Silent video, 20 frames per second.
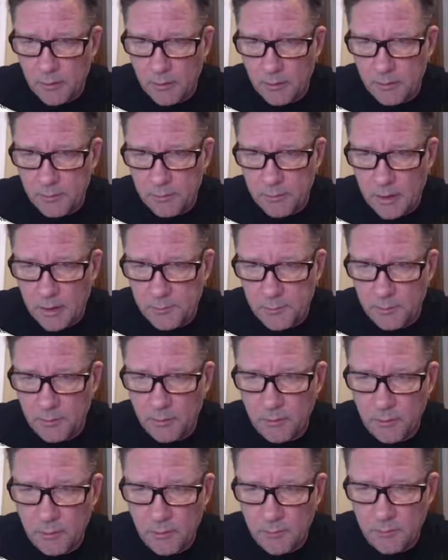
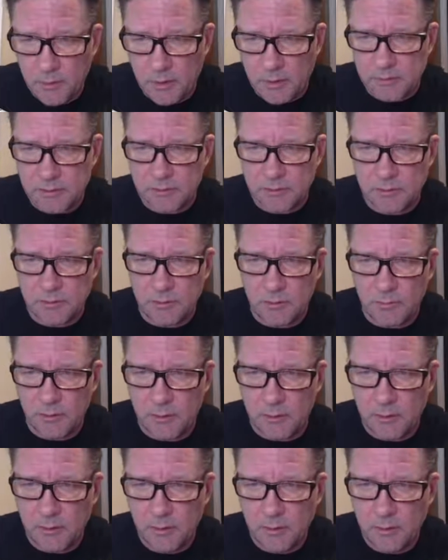table. But let's just do
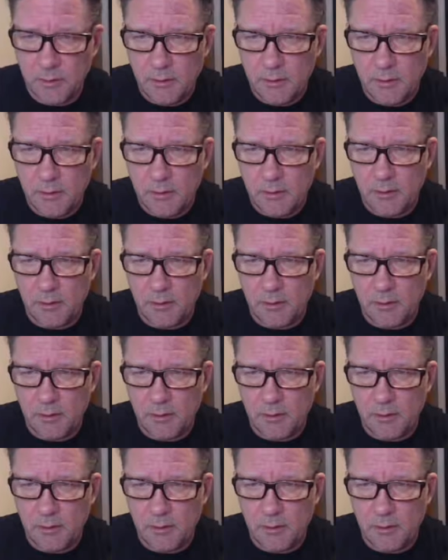one. Here,